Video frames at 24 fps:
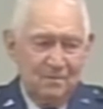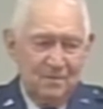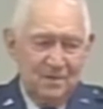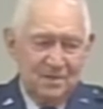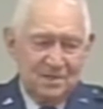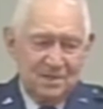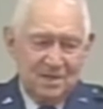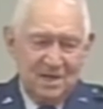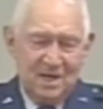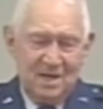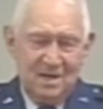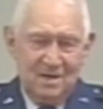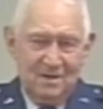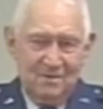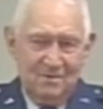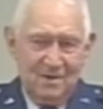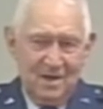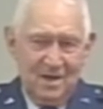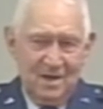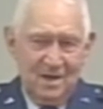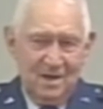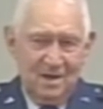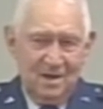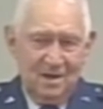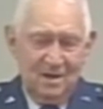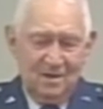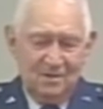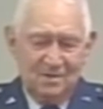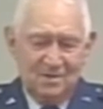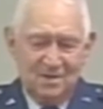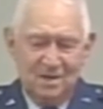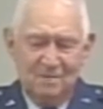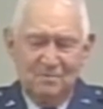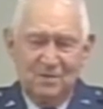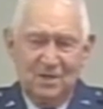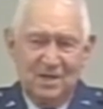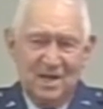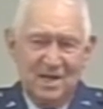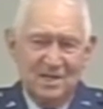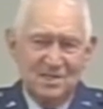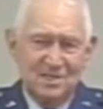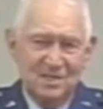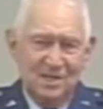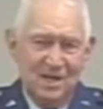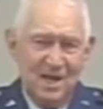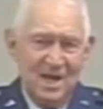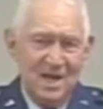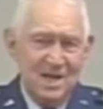be standing right here. He said, but that's
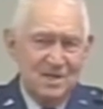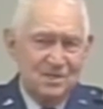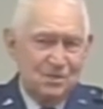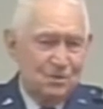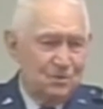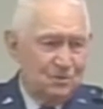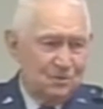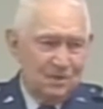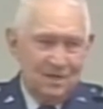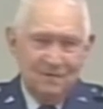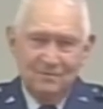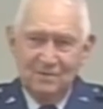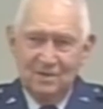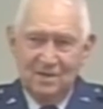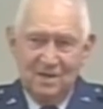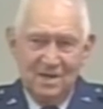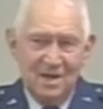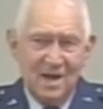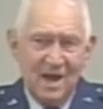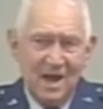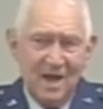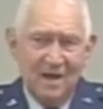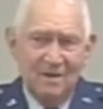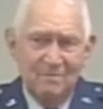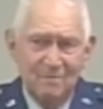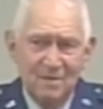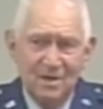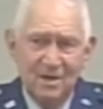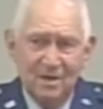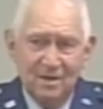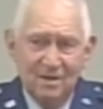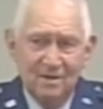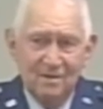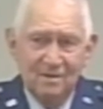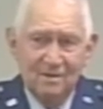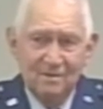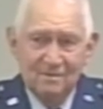the last you'll ever get out of me.